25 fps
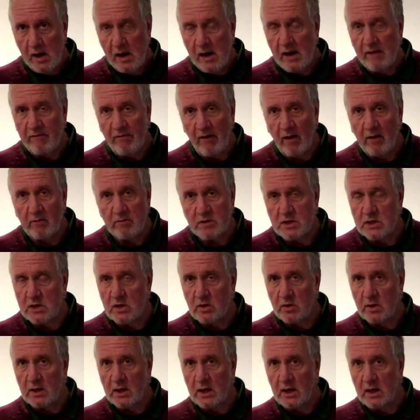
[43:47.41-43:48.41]
If I was
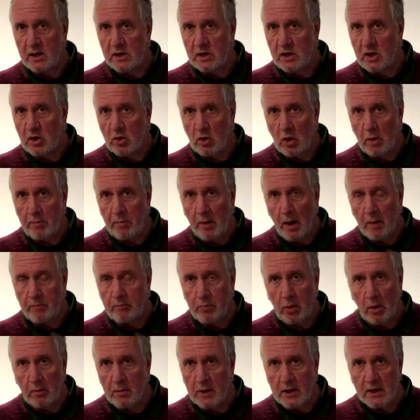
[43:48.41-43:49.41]
doing it in Europe, I'd
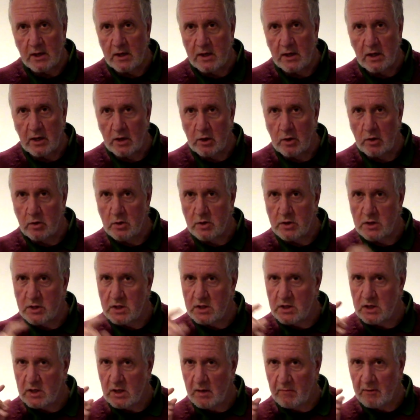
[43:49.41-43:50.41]
probably use
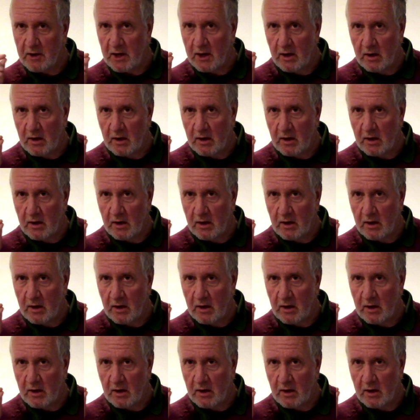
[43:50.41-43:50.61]
something